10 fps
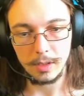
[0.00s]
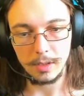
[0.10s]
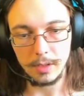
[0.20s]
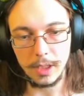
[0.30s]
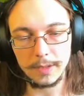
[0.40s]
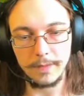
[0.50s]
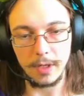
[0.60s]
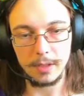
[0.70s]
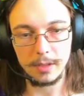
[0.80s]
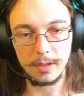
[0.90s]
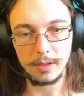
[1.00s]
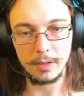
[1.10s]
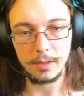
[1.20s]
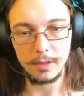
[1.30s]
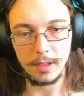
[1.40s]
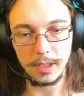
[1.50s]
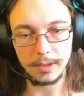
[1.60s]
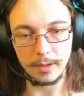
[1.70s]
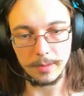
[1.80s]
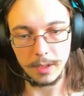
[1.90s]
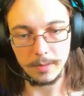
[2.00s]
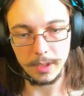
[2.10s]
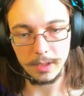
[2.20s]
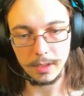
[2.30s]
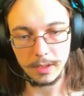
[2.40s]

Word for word: Oh, that's fun. I like zombie army.